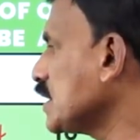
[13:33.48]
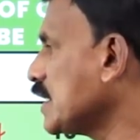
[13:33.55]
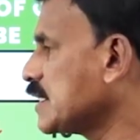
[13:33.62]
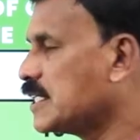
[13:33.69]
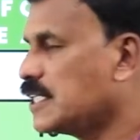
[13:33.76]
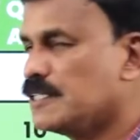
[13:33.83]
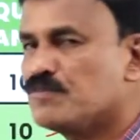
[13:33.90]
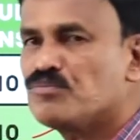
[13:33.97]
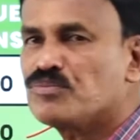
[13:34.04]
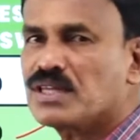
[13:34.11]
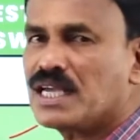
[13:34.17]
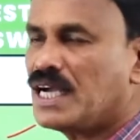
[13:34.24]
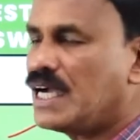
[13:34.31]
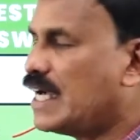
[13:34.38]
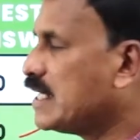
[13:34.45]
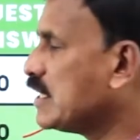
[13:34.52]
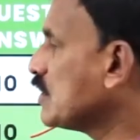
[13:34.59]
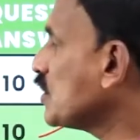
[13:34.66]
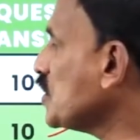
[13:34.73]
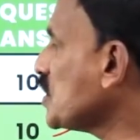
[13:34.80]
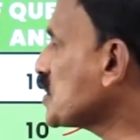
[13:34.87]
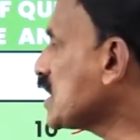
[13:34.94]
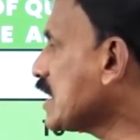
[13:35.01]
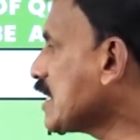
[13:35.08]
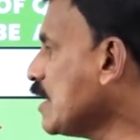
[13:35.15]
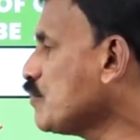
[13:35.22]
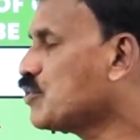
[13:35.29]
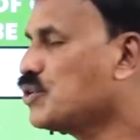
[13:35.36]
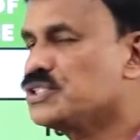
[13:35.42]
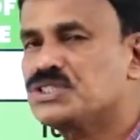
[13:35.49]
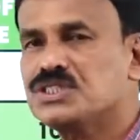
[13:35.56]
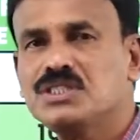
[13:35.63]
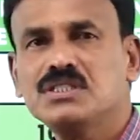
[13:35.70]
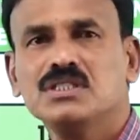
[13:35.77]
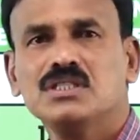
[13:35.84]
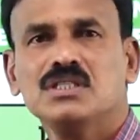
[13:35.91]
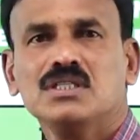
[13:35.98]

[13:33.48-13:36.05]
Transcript: thirty. And the essay type question,